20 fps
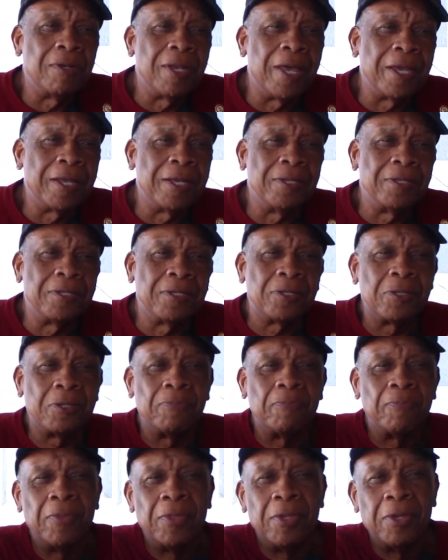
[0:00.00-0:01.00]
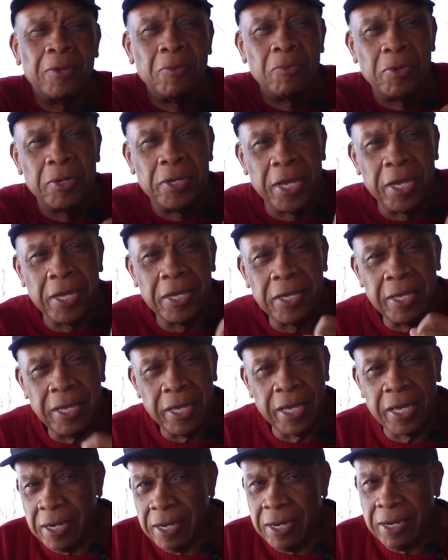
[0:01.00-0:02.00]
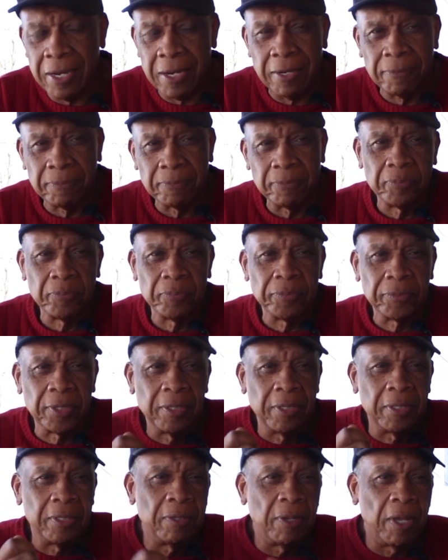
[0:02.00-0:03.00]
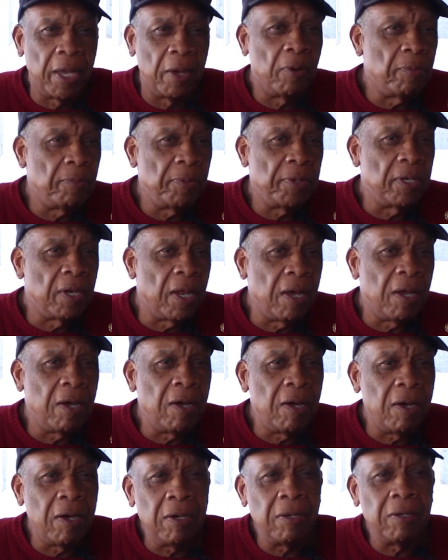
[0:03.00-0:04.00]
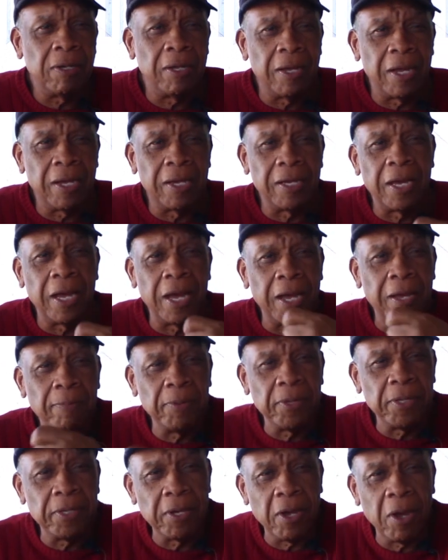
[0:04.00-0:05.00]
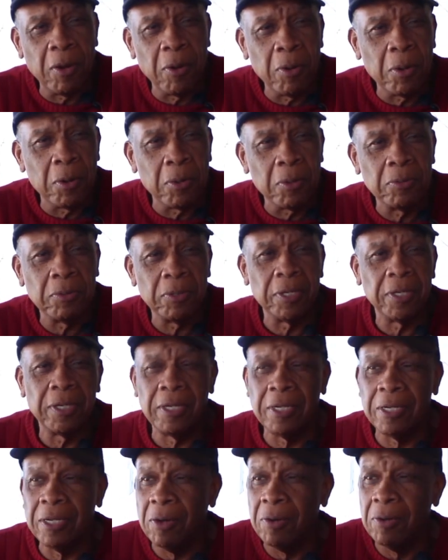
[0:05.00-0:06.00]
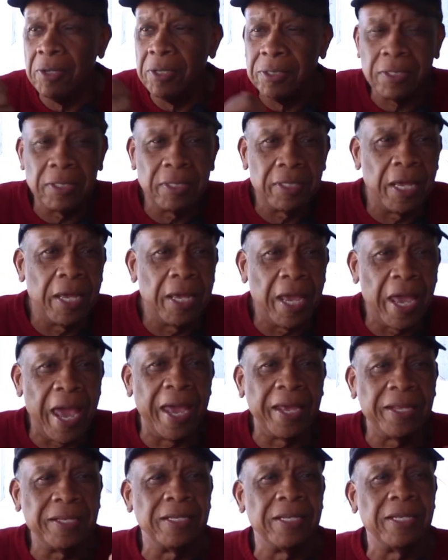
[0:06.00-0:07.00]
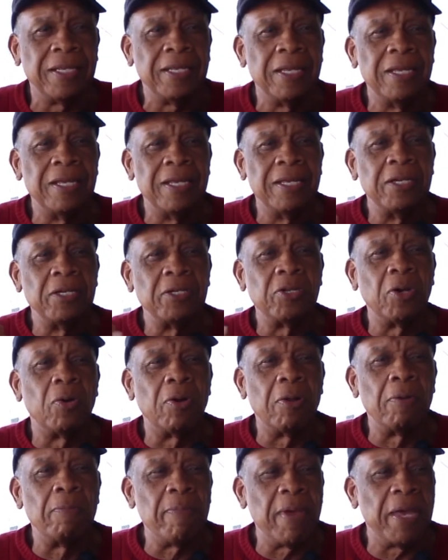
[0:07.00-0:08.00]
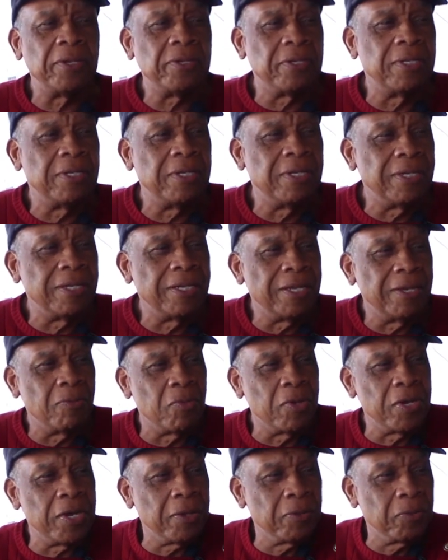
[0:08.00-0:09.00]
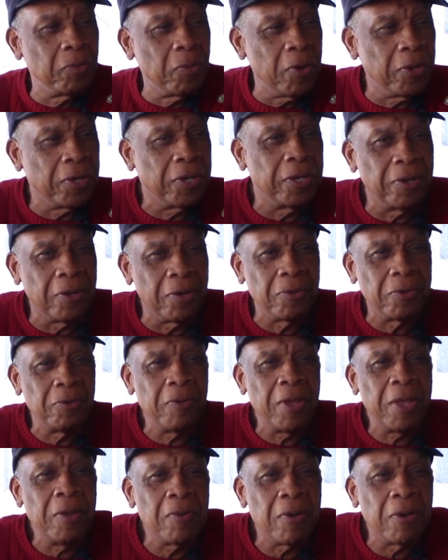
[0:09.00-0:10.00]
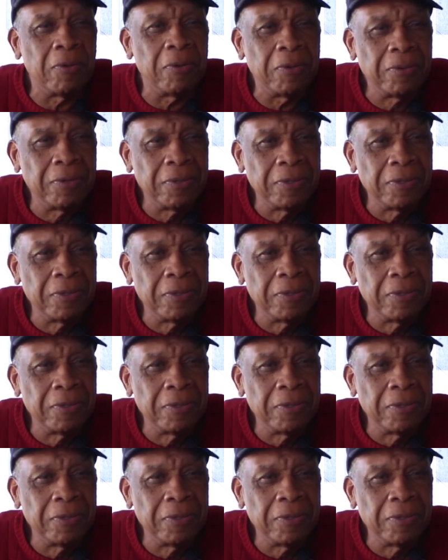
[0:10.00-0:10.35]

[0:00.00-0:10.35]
Like when they hit, ain't gonna be long, I'll be gone, and all this. They actually told a message when they were working on the railroad.